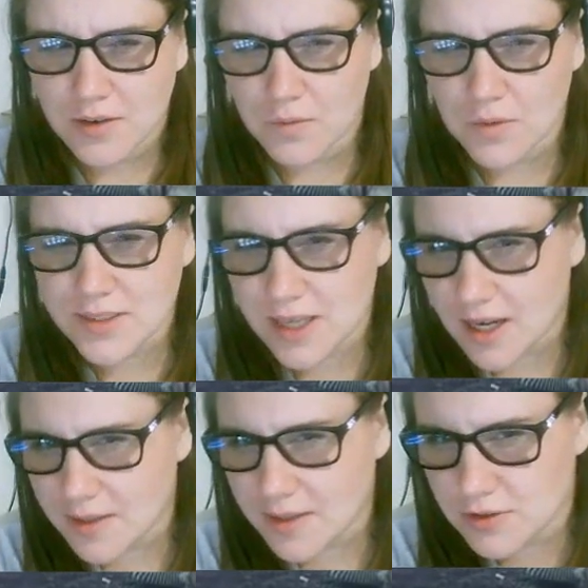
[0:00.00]
What
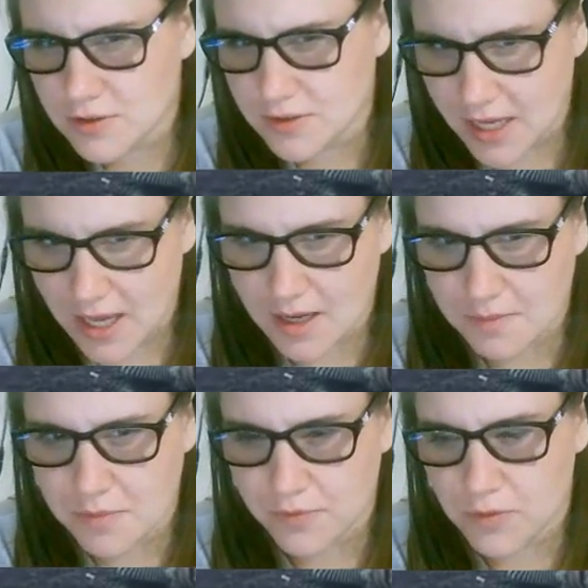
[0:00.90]
time did you take
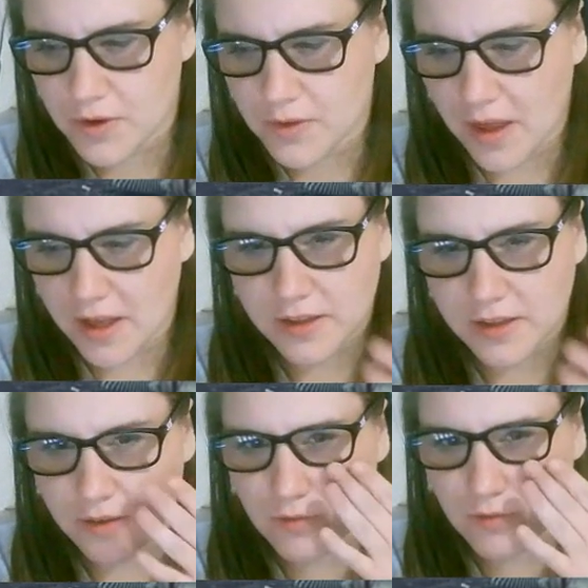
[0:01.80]
before then, and
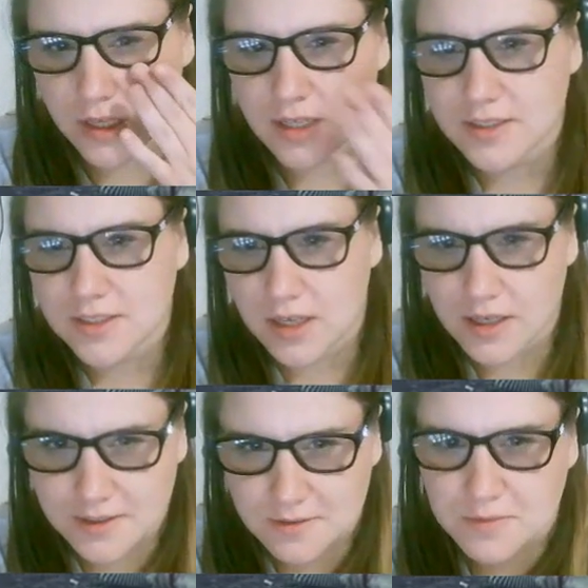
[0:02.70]
then running into the
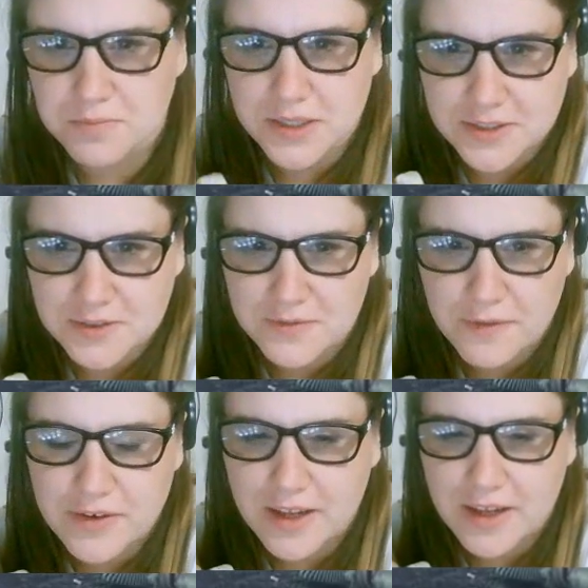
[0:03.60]
hustle and bustle of
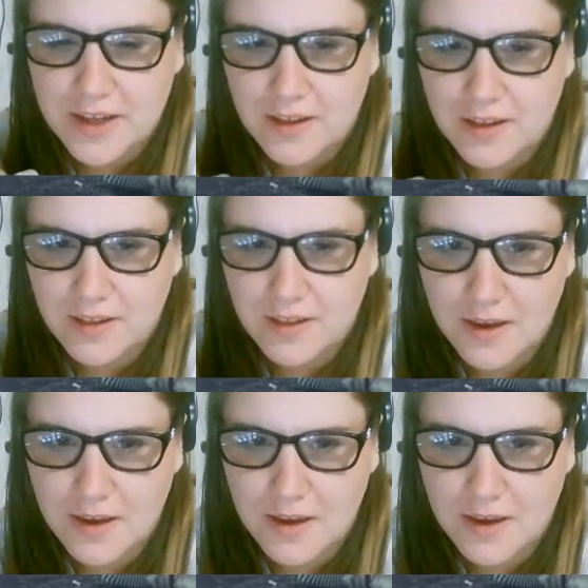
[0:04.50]
everyday life?